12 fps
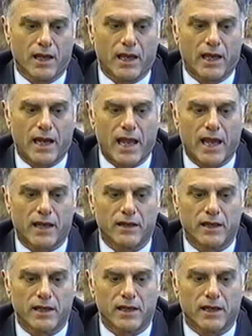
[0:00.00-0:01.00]
and
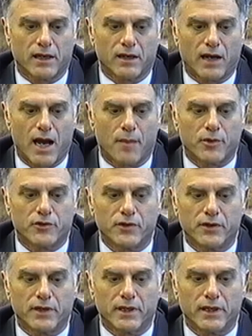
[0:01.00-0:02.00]
had the
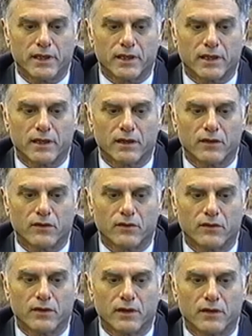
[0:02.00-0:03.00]
opportunity
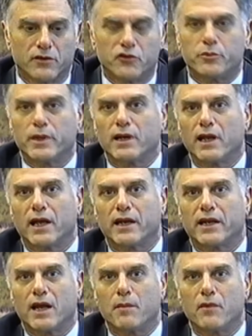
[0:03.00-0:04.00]
to spend a
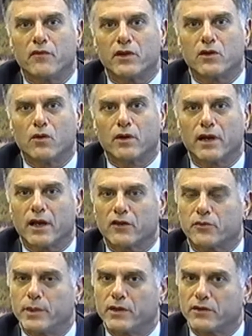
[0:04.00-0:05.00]
lot of time over the
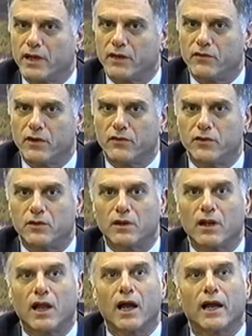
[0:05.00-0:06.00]
courthouse because I had very few
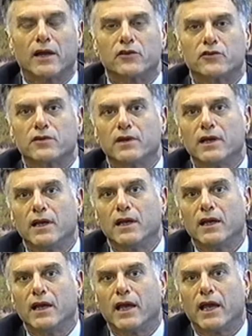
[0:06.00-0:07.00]
clients.
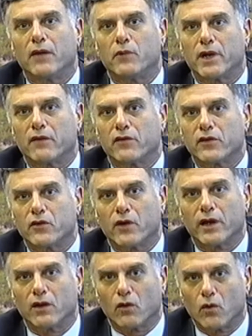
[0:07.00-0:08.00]
And whenever the
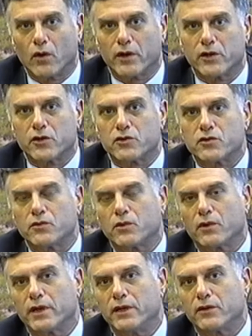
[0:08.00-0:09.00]
great lawyers
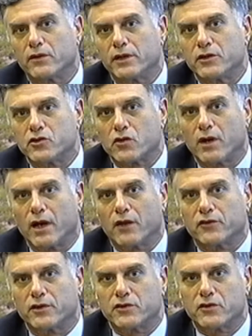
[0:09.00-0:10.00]
were either in
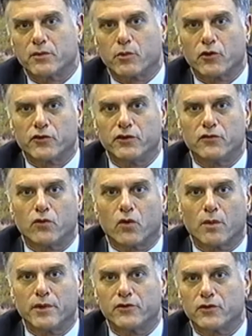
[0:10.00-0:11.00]
trial, such as the Percy
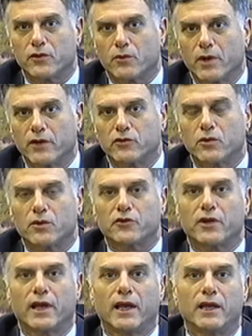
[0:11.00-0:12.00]
Foremans or the
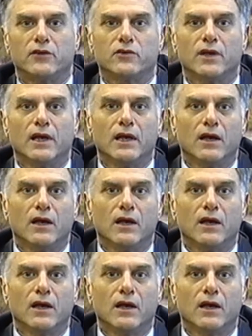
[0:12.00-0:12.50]
Racehorse Haynes